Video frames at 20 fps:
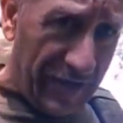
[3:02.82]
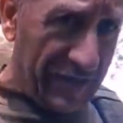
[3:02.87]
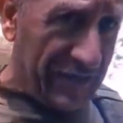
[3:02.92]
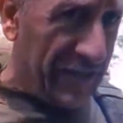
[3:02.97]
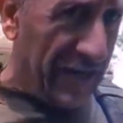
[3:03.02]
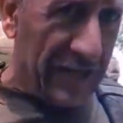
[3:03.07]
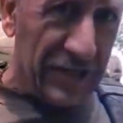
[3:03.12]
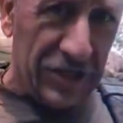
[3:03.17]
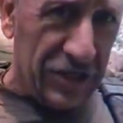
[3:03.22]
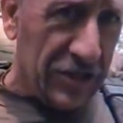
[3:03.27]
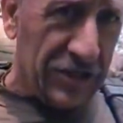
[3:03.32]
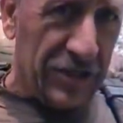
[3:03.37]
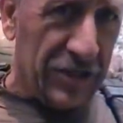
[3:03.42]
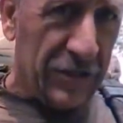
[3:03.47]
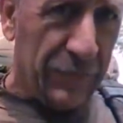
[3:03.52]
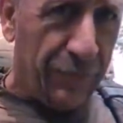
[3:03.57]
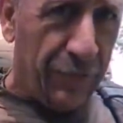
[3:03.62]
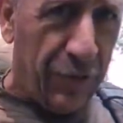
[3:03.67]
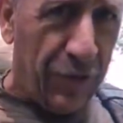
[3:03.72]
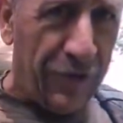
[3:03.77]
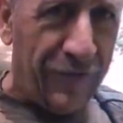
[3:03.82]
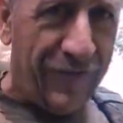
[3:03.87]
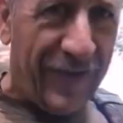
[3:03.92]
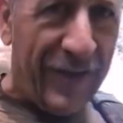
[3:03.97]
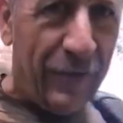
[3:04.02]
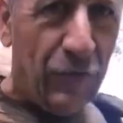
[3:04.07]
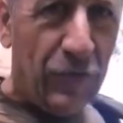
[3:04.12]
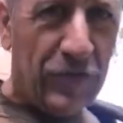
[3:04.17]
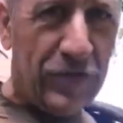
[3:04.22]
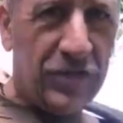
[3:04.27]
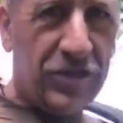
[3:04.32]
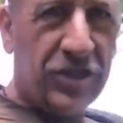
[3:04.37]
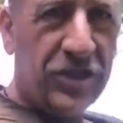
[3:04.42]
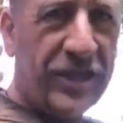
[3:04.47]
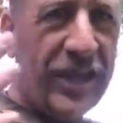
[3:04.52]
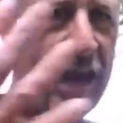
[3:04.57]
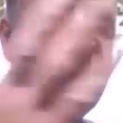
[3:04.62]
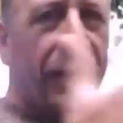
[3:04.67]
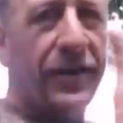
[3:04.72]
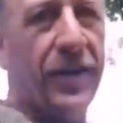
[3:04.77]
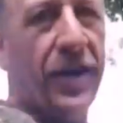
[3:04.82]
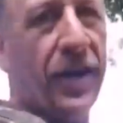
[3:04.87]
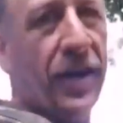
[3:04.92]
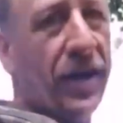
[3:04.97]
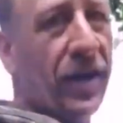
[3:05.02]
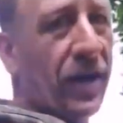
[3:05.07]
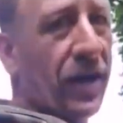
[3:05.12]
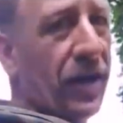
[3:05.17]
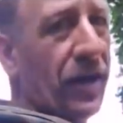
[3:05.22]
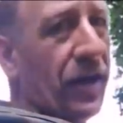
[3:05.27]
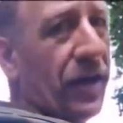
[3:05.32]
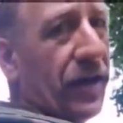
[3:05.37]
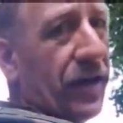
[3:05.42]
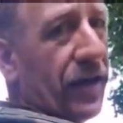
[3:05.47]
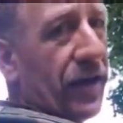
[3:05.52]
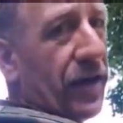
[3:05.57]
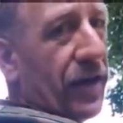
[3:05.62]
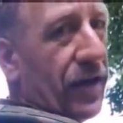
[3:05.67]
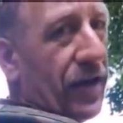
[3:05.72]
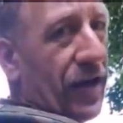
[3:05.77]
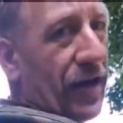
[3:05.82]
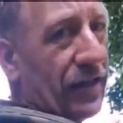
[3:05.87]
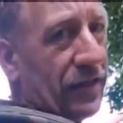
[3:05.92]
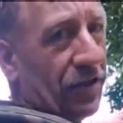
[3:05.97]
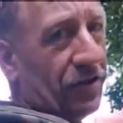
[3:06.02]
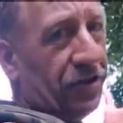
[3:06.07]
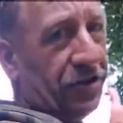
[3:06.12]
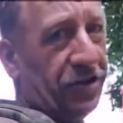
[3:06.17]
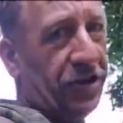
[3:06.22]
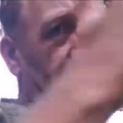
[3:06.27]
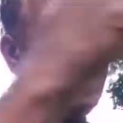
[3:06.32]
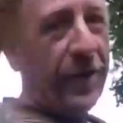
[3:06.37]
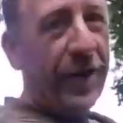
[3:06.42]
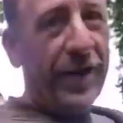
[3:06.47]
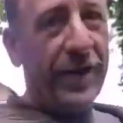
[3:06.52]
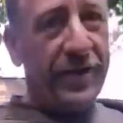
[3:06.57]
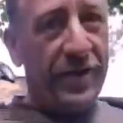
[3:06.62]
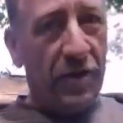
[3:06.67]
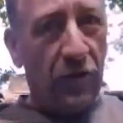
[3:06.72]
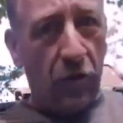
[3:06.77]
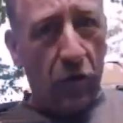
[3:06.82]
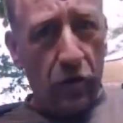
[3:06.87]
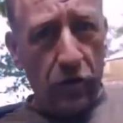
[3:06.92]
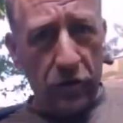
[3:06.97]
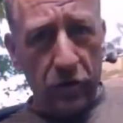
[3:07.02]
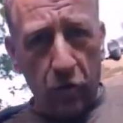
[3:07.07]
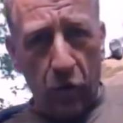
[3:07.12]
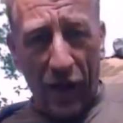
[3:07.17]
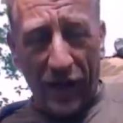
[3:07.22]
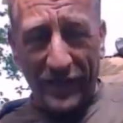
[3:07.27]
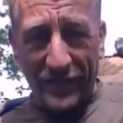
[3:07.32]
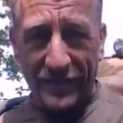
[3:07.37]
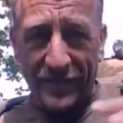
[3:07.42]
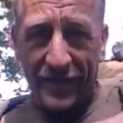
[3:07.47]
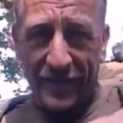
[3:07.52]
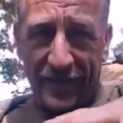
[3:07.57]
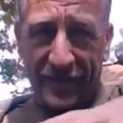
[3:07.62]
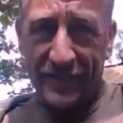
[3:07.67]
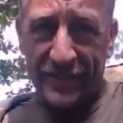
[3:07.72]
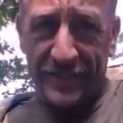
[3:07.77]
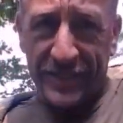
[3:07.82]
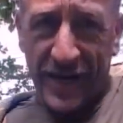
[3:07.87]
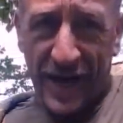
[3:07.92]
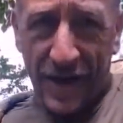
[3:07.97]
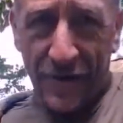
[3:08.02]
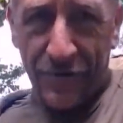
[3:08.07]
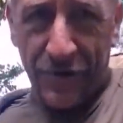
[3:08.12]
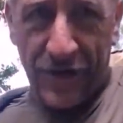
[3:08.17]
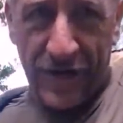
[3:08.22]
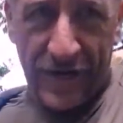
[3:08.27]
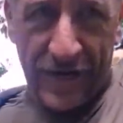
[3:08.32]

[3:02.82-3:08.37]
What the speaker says: like I said, just to prove it once again, I'll undo it. All the weight is down